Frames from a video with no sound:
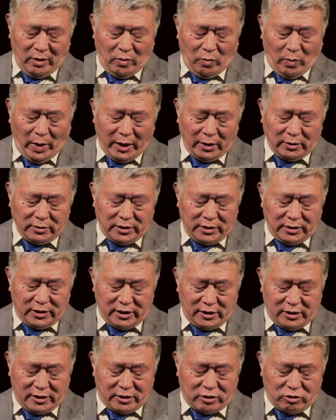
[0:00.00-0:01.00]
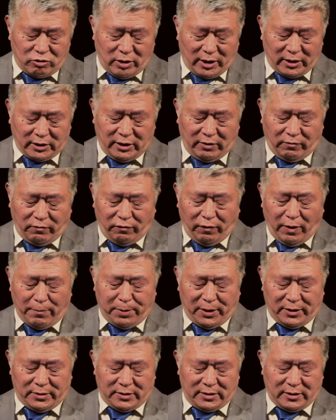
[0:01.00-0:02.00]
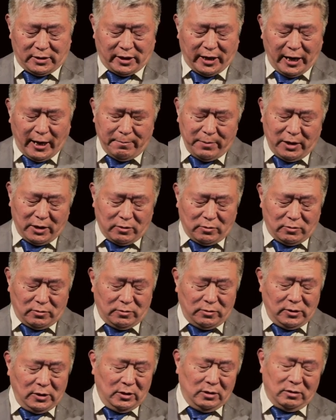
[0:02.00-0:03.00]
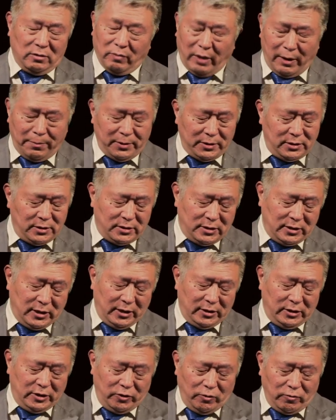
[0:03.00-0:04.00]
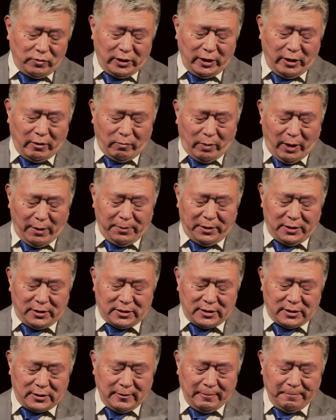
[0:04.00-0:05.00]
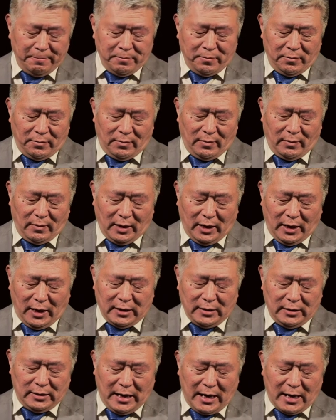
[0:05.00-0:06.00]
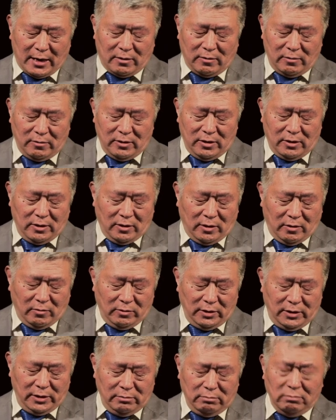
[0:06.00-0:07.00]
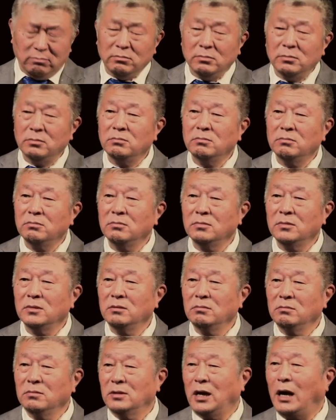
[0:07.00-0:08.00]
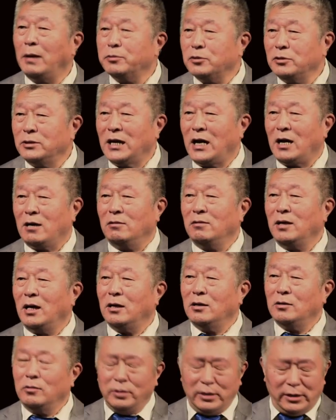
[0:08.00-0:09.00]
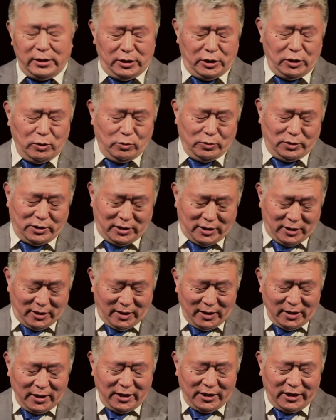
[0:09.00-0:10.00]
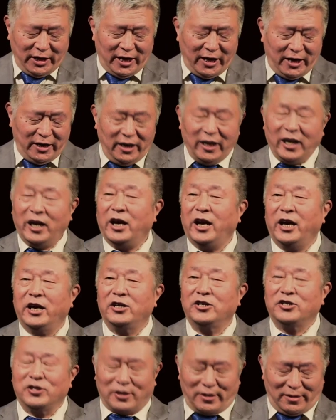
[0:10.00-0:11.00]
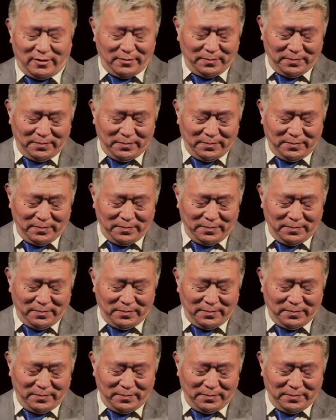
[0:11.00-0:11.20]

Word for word: While the destructive weapons, chemical weapons, and nuclear weapons mm, are now only up to now are only used in Asia,